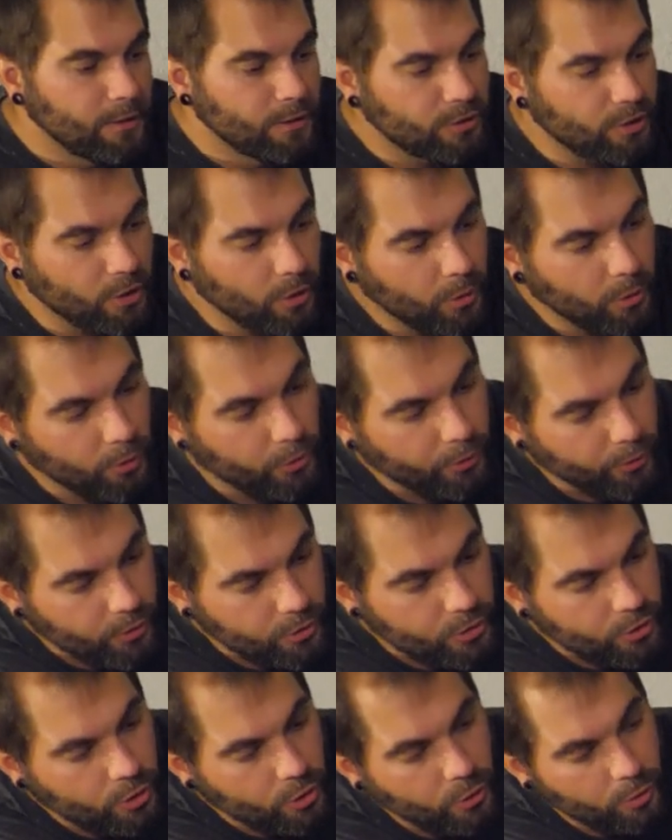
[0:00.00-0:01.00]
So
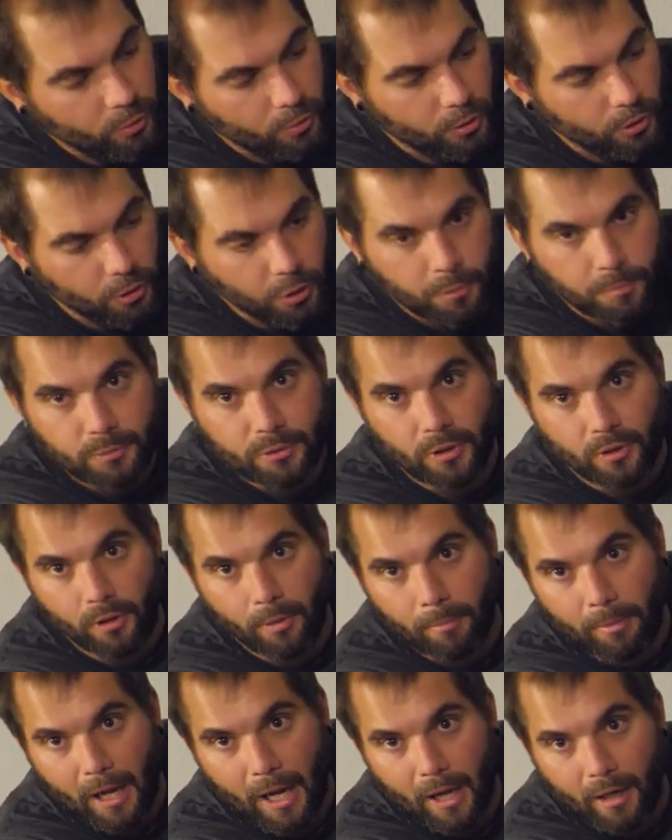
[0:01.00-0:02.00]
there's two loops on
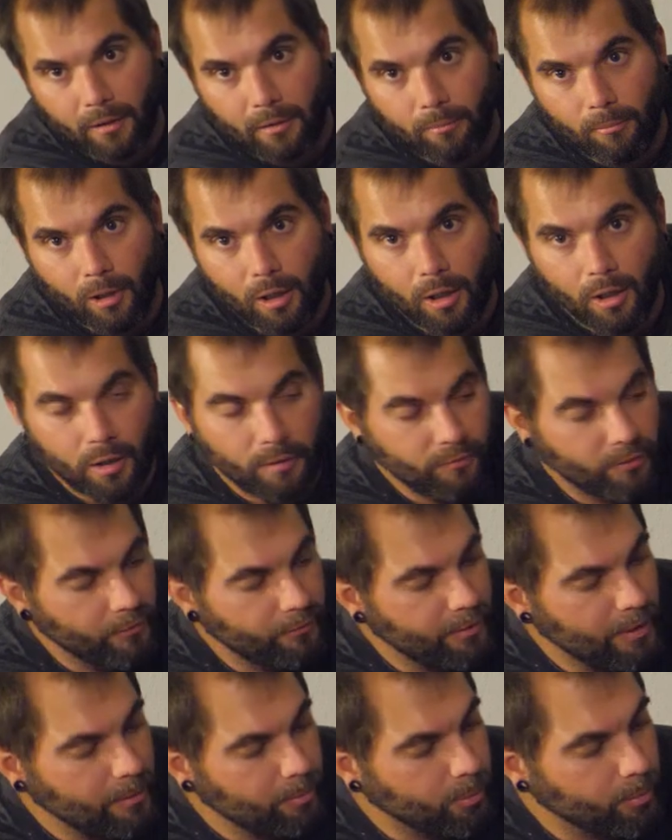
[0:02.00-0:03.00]
the bottom of the
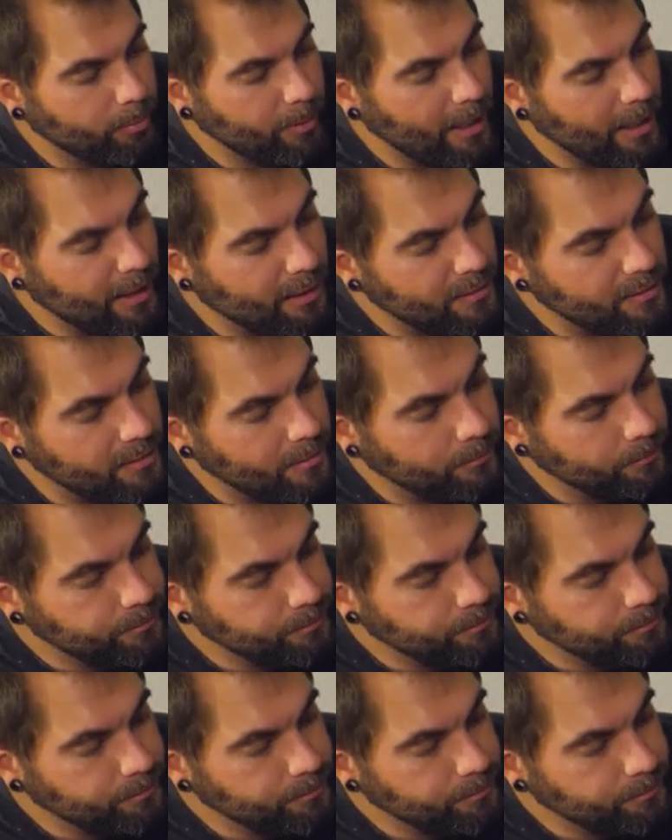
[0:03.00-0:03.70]
Vapor packs.